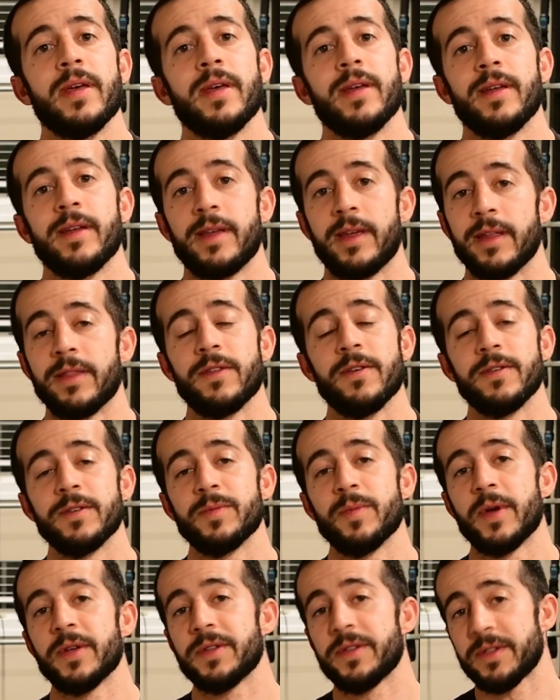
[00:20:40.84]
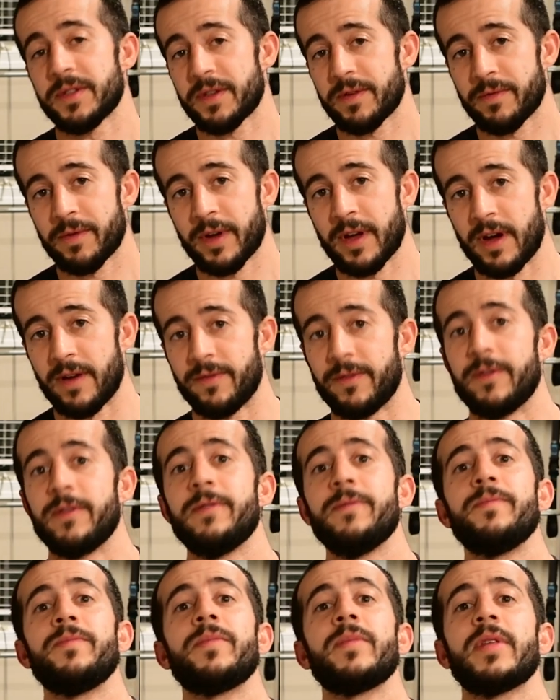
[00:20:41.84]
get those muscles to recover,
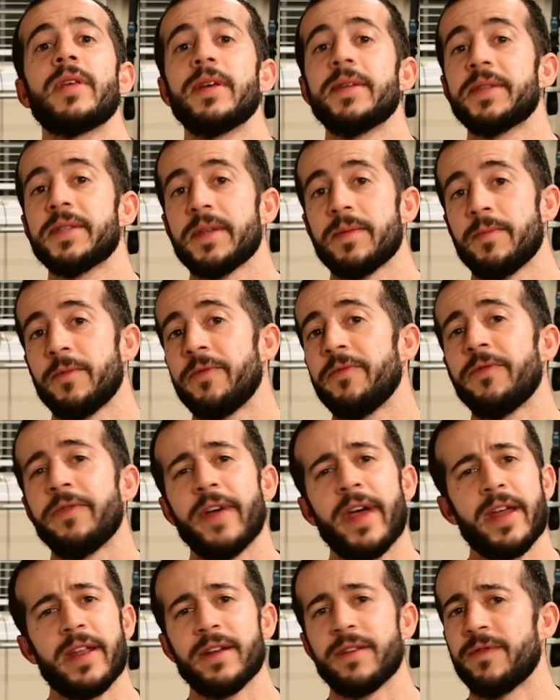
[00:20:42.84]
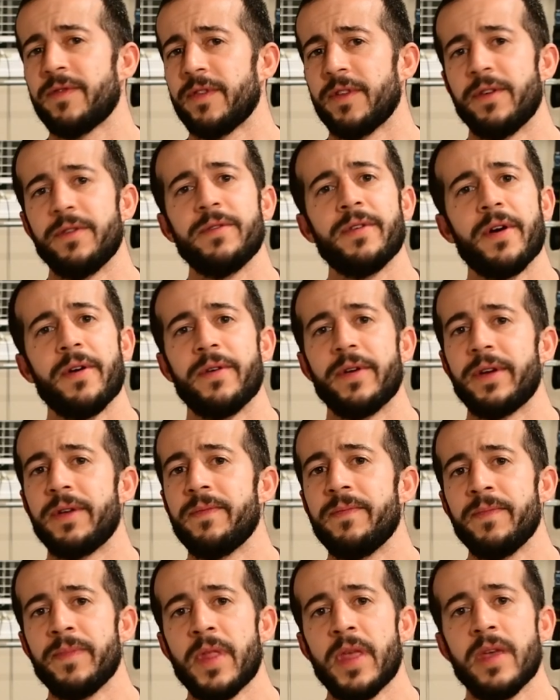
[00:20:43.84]
get some lymphatic flow going.
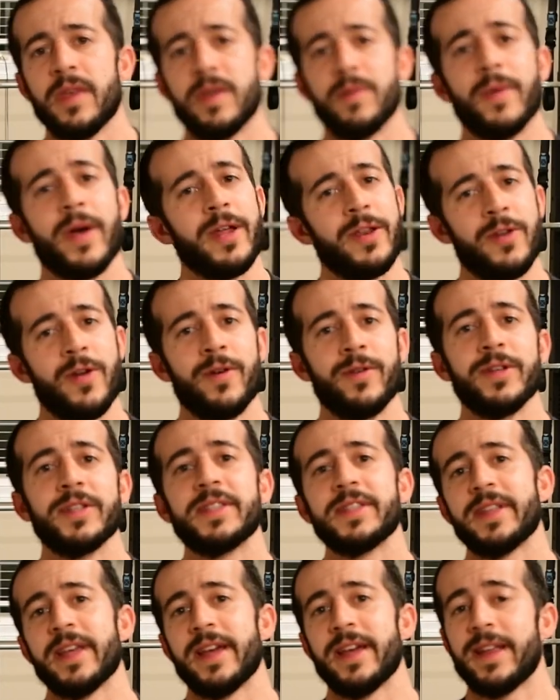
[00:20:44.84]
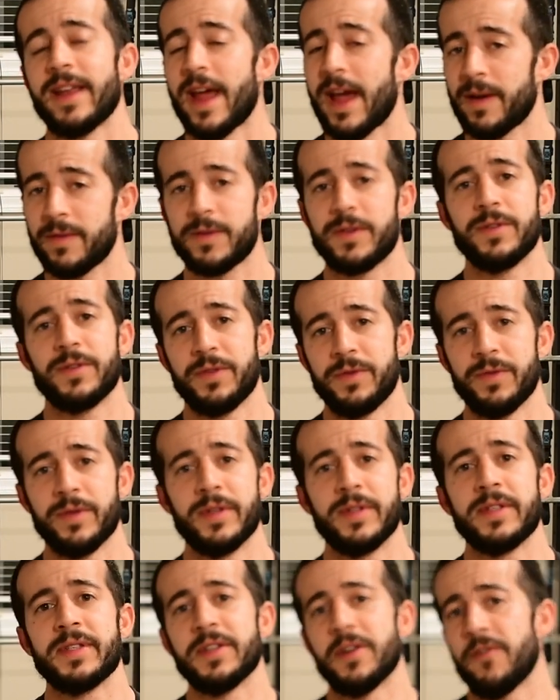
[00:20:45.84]
You might notice that after
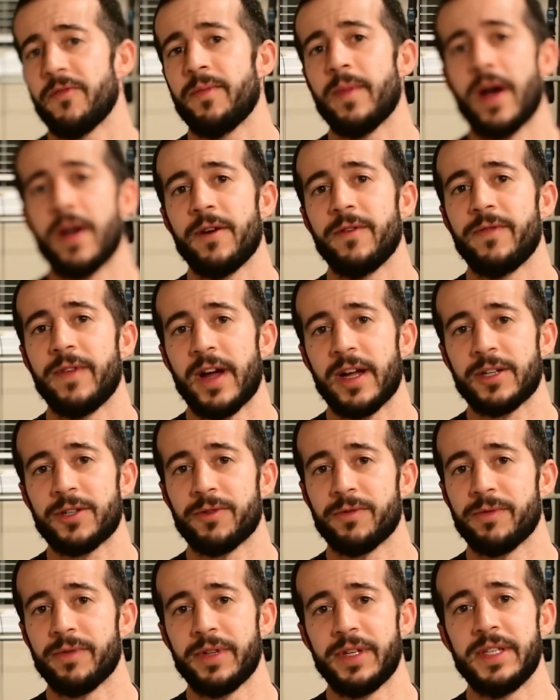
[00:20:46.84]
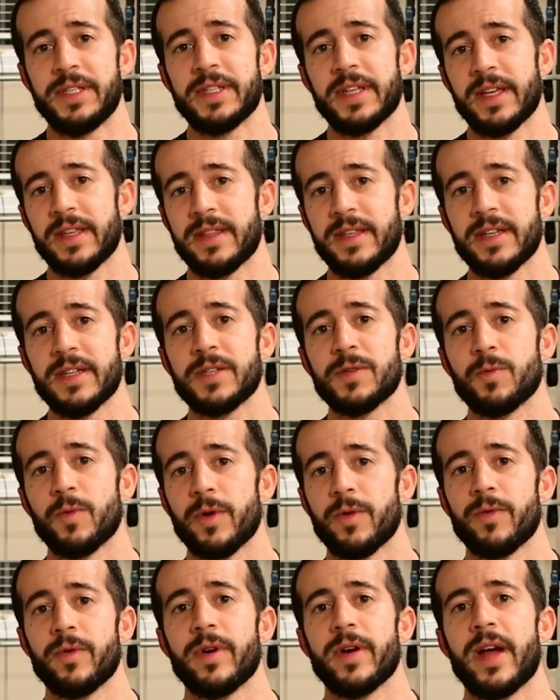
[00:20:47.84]
doing self-myofascial release like this,
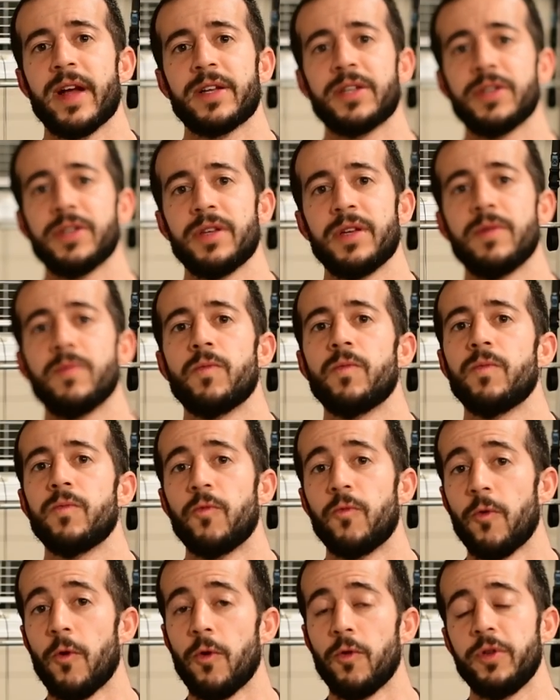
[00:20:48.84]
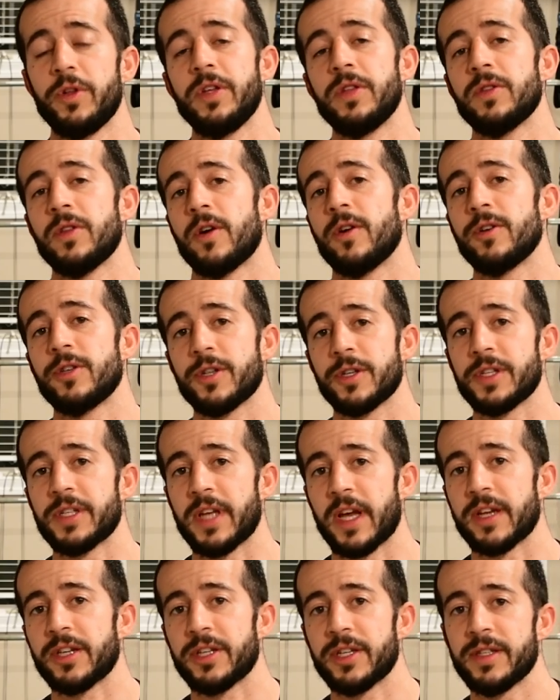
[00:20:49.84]
where we're actually rolling larger
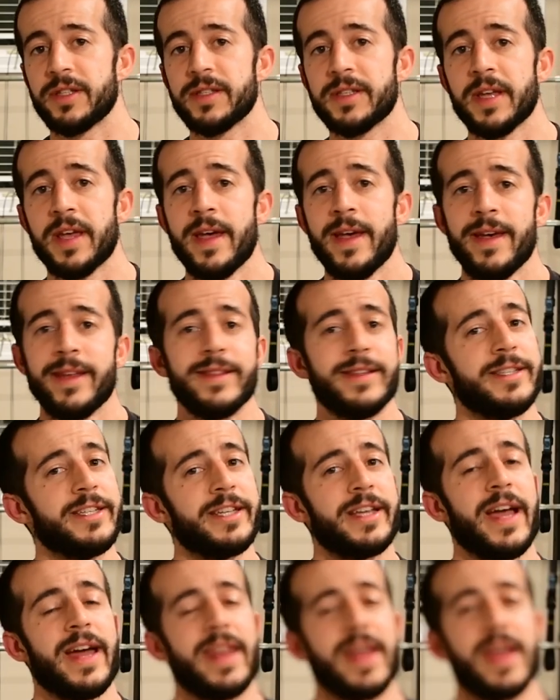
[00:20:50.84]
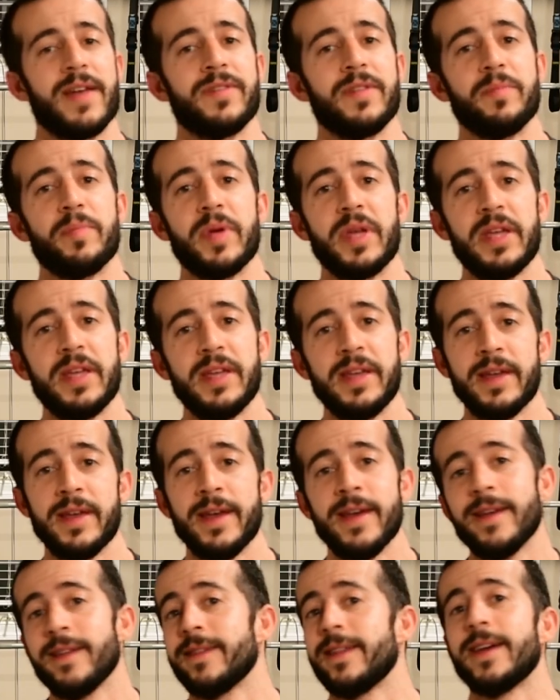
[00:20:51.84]
sections, that you kind of have to pee.
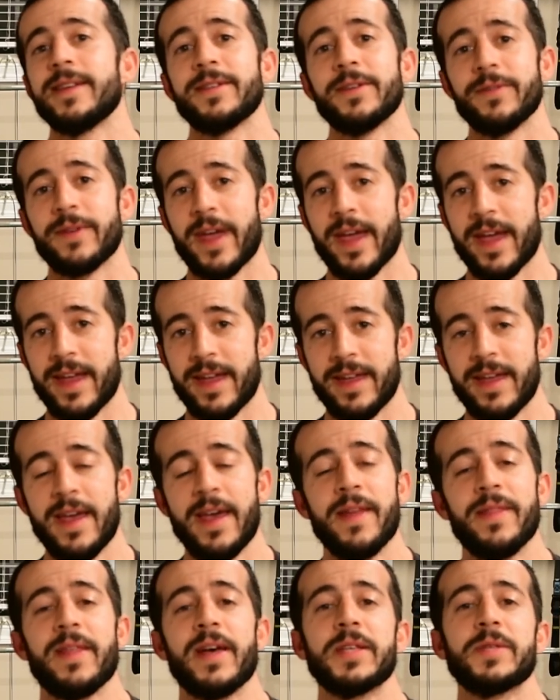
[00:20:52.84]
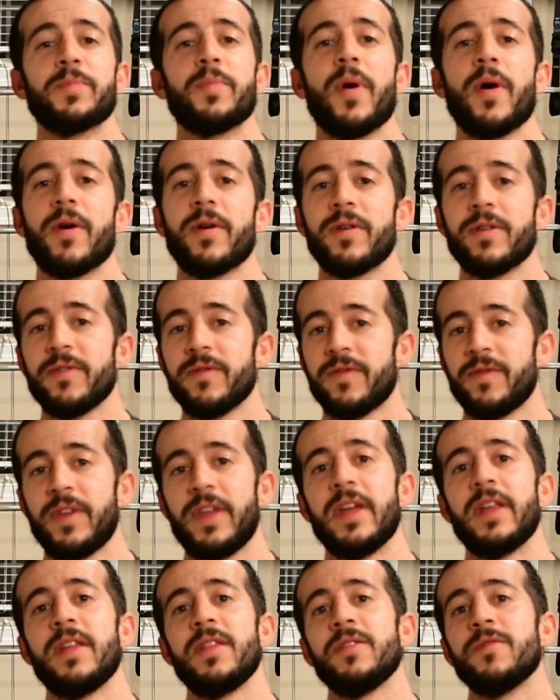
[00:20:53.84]
That's okay. That's part of
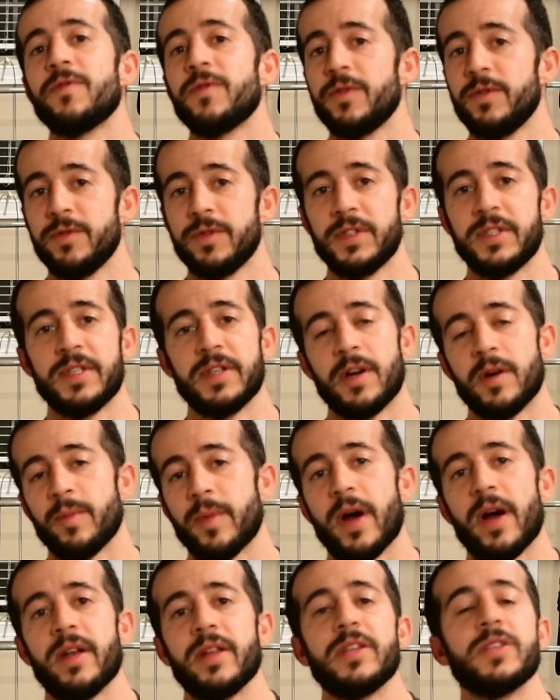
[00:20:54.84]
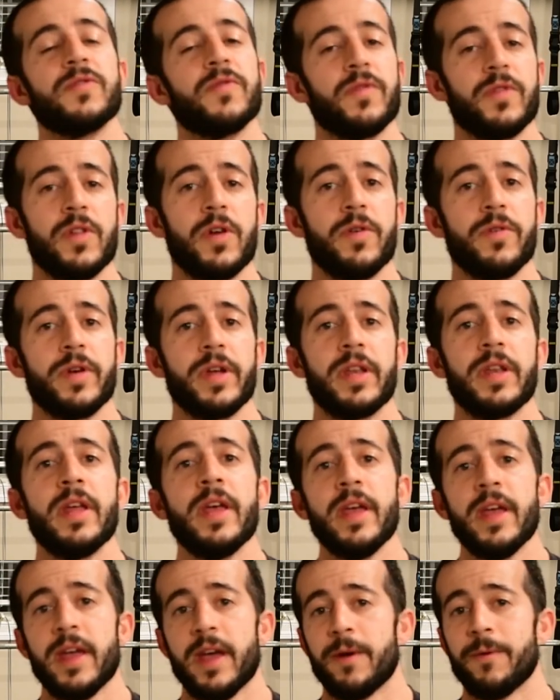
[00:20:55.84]
getting the fluids in our bodies flowing,
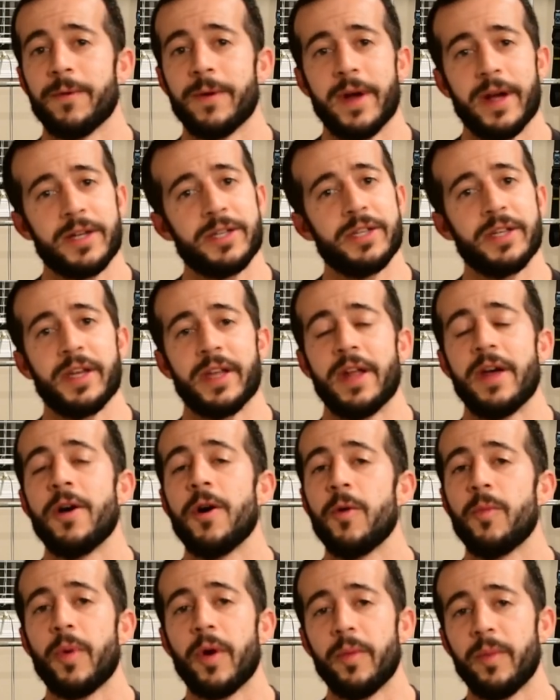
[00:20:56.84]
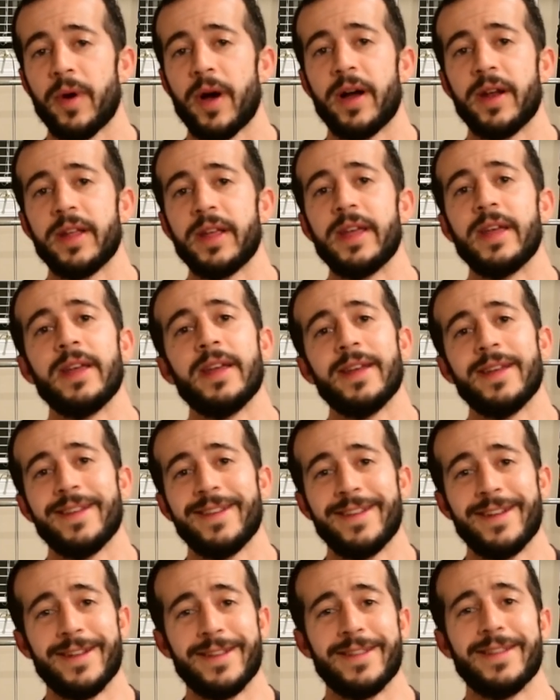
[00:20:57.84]
and we're actually going to help our body
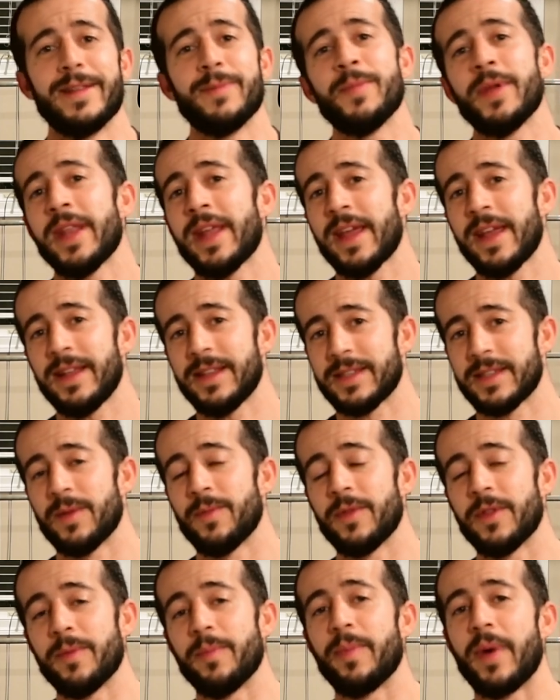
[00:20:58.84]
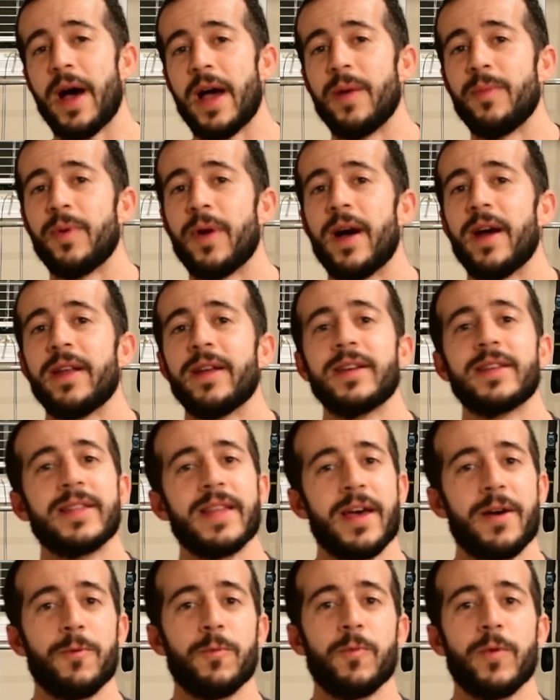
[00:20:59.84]
eliminate some of the byproduct,
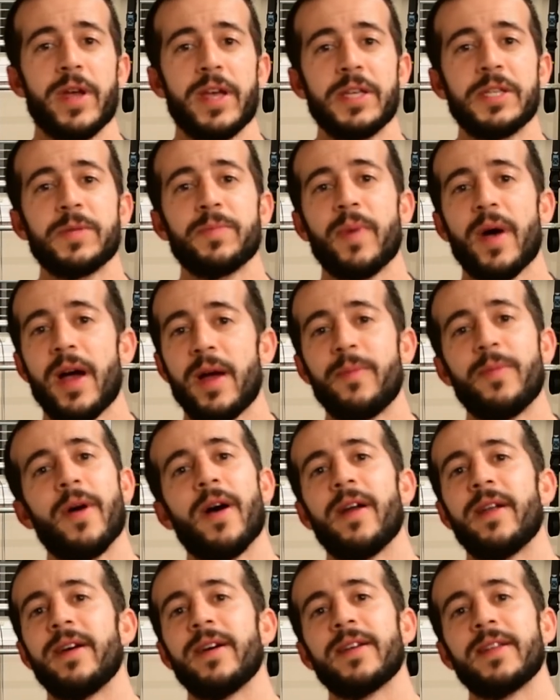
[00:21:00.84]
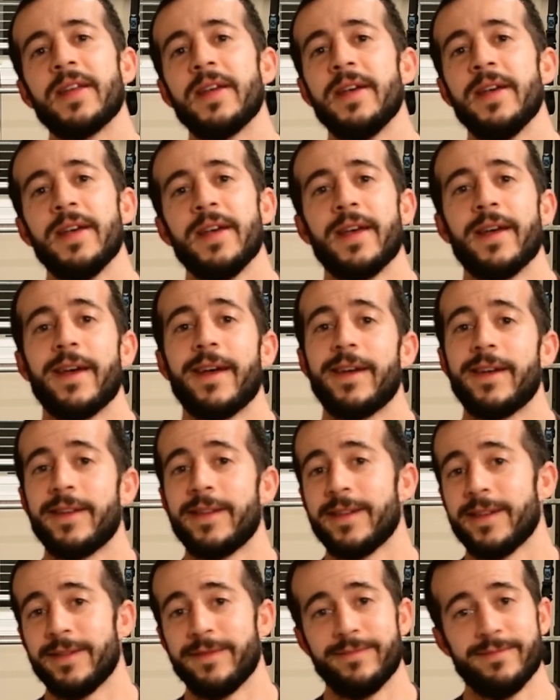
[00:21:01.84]
that waste byproduct. And
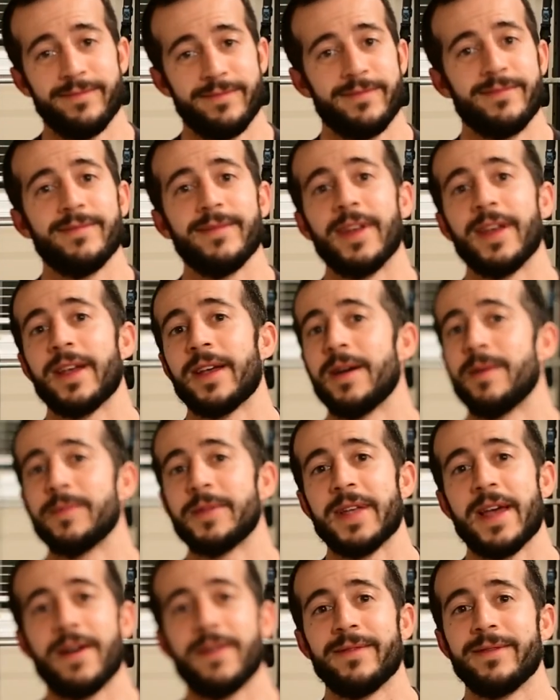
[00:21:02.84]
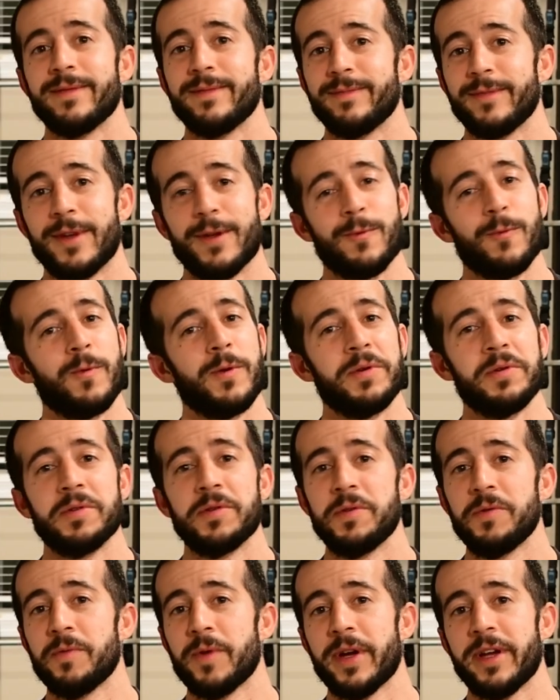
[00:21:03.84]
it comes out in one of
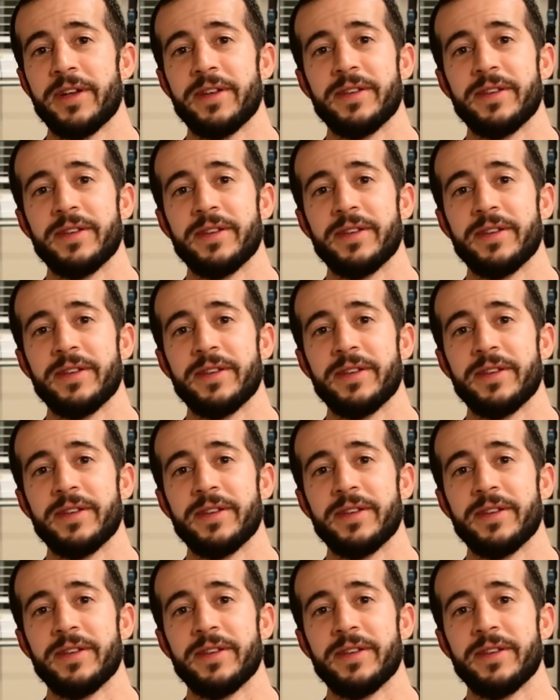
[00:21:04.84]
two ways,